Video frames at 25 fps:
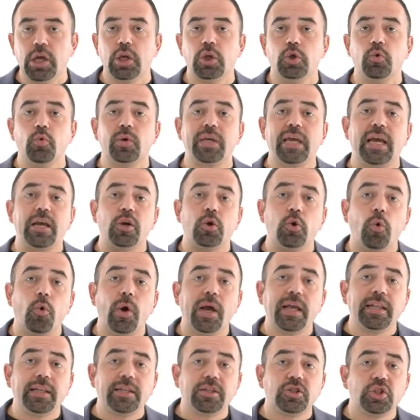You can go
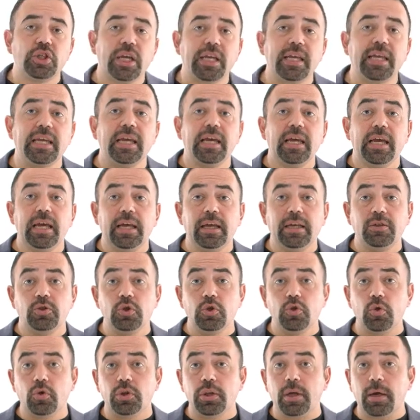and check
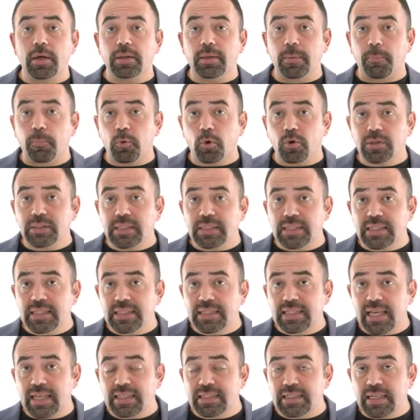the
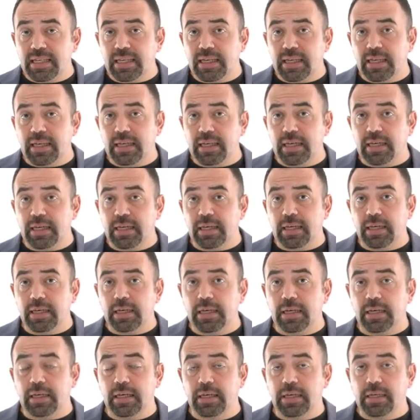processes
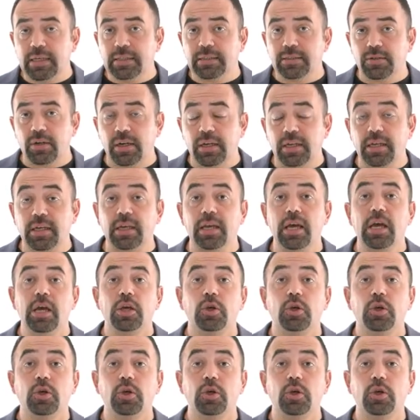that he is running.